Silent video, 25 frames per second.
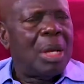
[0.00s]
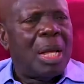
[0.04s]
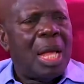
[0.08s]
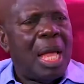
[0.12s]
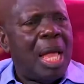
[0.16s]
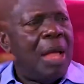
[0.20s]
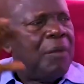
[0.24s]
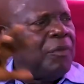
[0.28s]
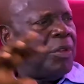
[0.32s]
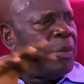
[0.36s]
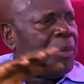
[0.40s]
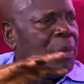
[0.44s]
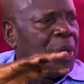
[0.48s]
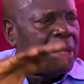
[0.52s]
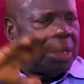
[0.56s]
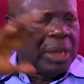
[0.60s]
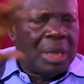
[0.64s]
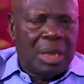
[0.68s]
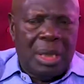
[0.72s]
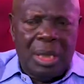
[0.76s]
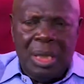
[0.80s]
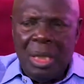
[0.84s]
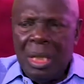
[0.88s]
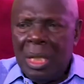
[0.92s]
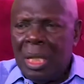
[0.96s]

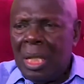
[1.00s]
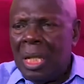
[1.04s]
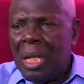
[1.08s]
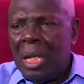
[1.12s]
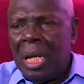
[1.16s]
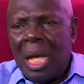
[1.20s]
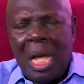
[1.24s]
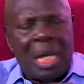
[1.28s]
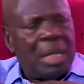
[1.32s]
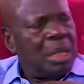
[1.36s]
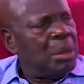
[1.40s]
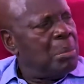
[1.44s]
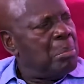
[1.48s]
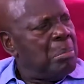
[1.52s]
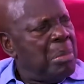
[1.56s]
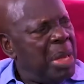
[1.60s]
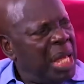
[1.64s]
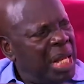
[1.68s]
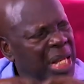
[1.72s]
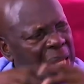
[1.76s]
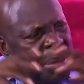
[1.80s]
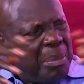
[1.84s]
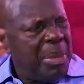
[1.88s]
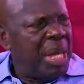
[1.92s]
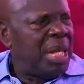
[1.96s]
everybody, and
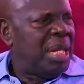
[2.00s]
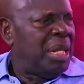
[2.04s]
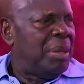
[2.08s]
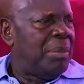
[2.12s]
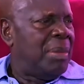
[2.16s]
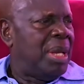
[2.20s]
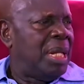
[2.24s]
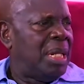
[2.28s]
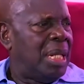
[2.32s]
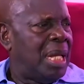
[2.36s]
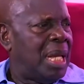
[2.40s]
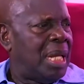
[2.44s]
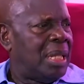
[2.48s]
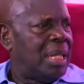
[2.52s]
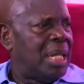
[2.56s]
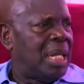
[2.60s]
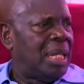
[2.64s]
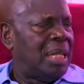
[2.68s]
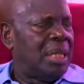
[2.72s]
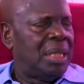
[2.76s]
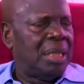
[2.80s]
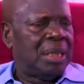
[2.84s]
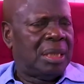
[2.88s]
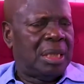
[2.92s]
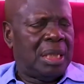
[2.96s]
many, many, many other
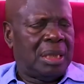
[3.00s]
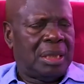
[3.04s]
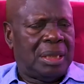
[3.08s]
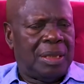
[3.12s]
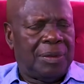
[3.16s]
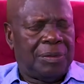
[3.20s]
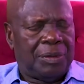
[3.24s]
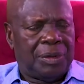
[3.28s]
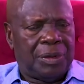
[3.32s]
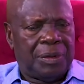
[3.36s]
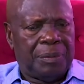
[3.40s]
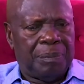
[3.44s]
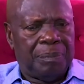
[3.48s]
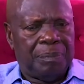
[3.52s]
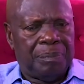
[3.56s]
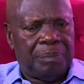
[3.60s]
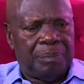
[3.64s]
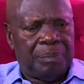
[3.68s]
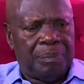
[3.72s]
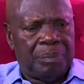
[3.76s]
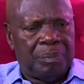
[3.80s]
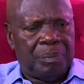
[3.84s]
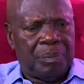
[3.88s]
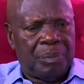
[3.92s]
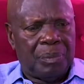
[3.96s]
initiatives
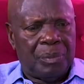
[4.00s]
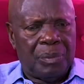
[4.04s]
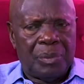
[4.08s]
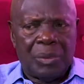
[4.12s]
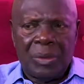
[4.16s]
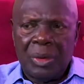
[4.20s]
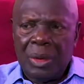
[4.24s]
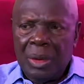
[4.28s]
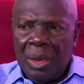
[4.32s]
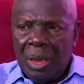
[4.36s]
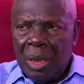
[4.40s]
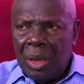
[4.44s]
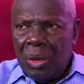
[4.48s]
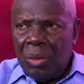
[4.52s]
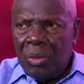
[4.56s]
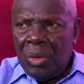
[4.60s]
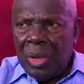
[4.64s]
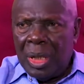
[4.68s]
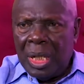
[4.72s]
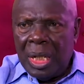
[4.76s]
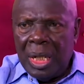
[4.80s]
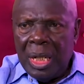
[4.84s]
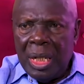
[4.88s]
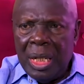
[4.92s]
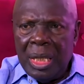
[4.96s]
we
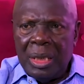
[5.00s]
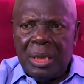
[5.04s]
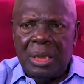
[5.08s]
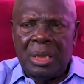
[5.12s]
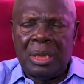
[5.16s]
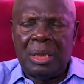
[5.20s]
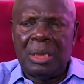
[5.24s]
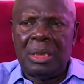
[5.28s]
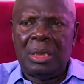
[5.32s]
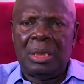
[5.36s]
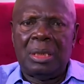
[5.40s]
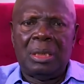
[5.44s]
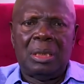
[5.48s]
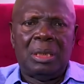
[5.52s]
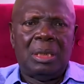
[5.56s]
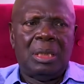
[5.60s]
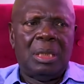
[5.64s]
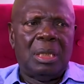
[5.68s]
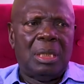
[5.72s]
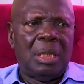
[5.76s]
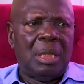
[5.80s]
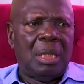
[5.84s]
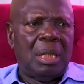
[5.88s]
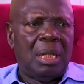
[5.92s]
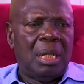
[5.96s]
create
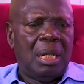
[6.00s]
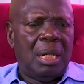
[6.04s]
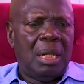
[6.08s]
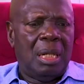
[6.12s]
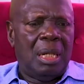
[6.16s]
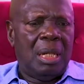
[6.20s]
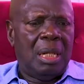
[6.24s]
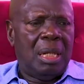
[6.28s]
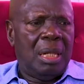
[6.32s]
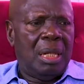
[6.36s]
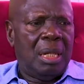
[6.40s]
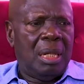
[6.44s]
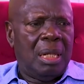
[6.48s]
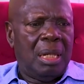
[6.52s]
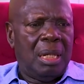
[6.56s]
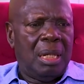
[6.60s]
uh, uh,